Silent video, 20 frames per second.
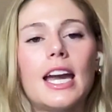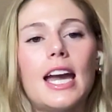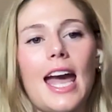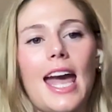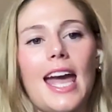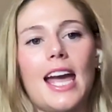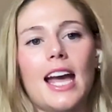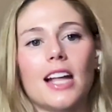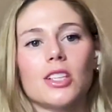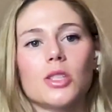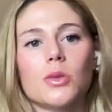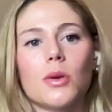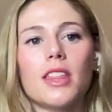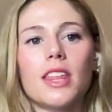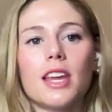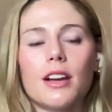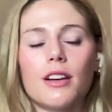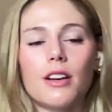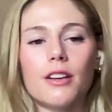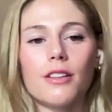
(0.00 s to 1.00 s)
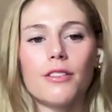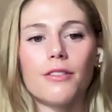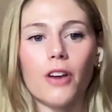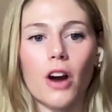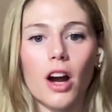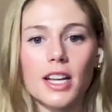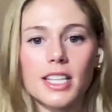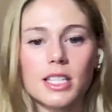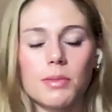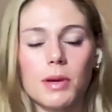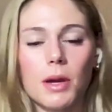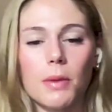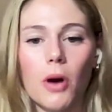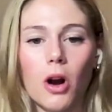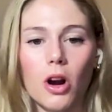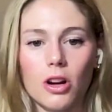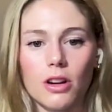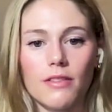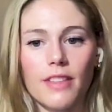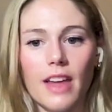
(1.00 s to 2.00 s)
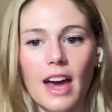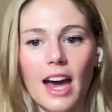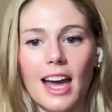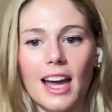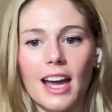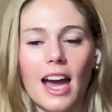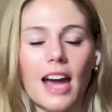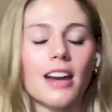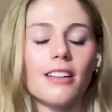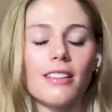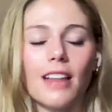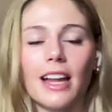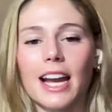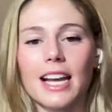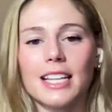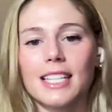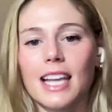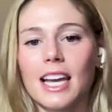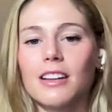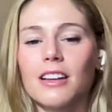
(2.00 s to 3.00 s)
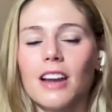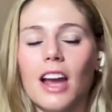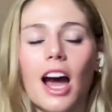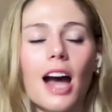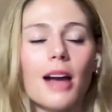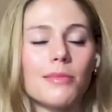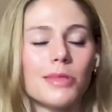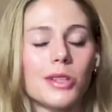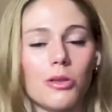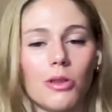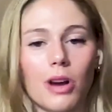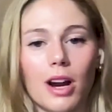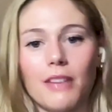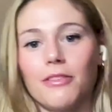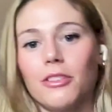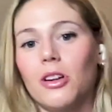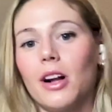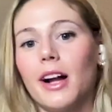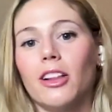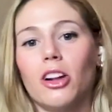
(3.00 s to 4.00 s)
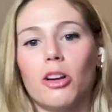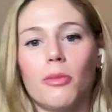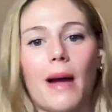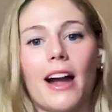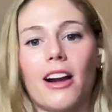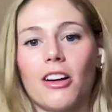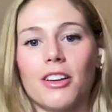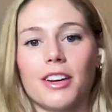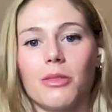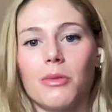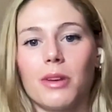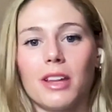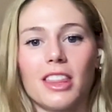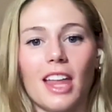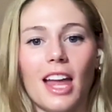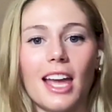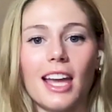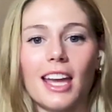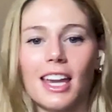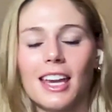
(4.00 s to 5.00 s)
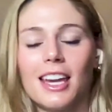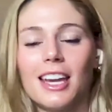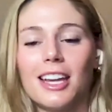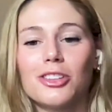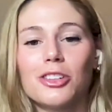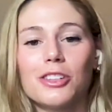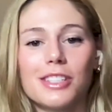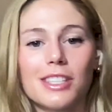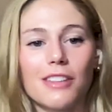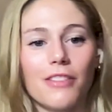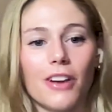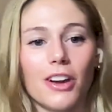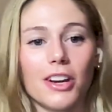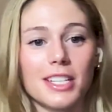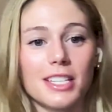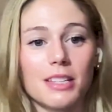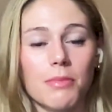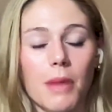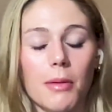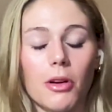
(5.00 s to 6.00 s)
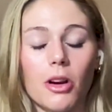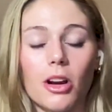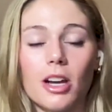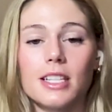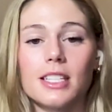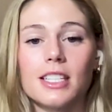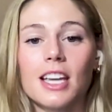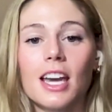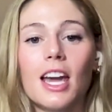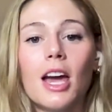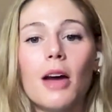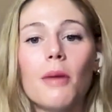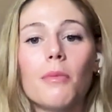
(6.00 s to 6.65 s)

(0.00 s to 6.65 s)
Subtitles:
And so I think for us to be a part of that, like I said, I'm so grateful. I look back on it with like just the fondest of memories.